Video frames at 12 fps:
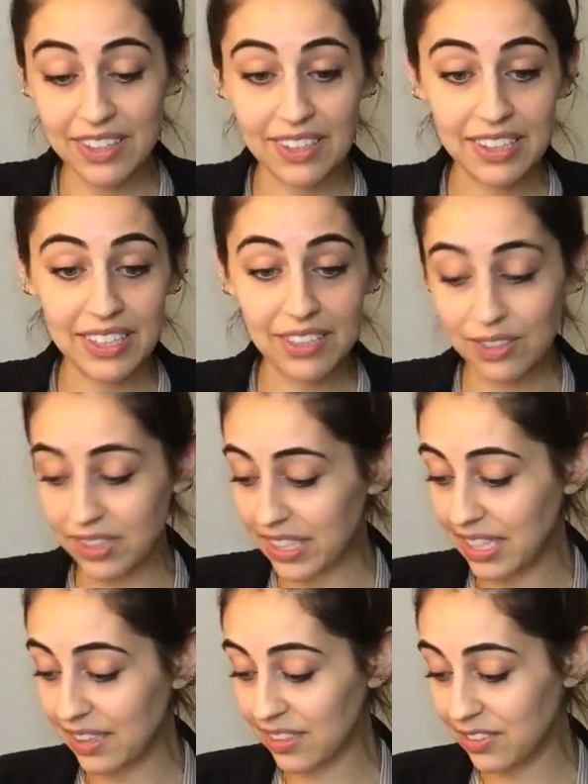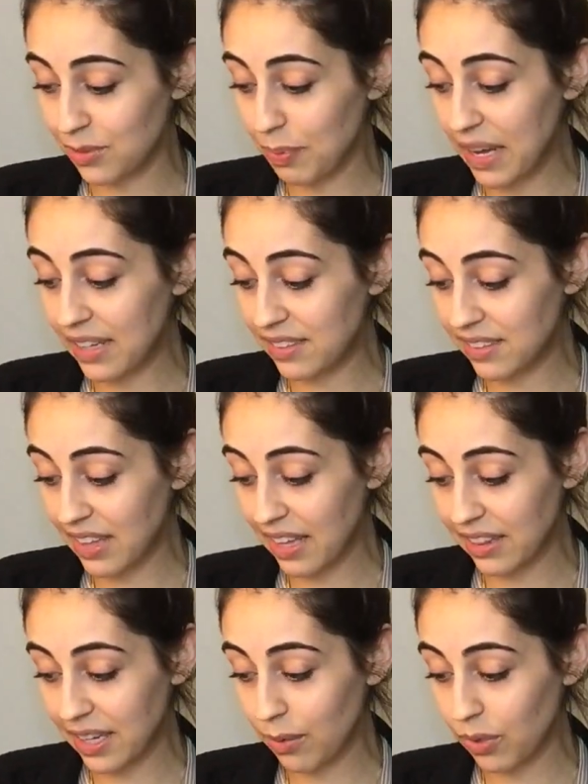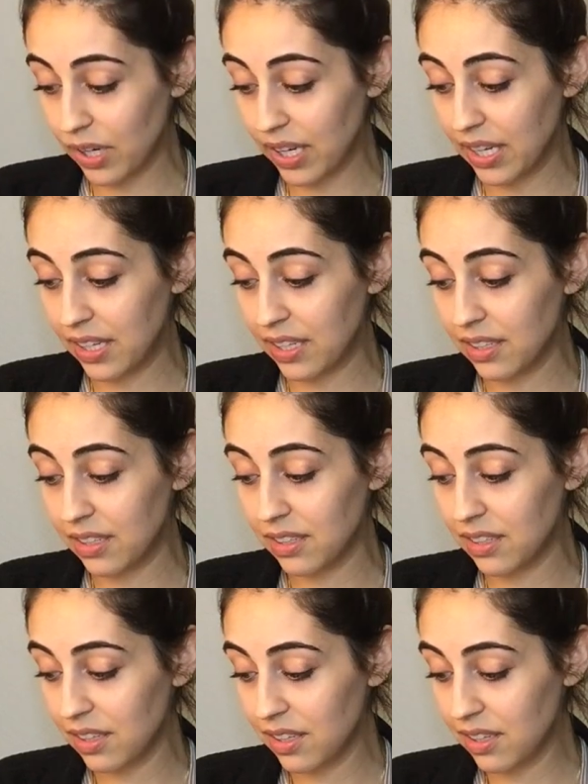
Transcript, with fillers: clearly in the space that they were in.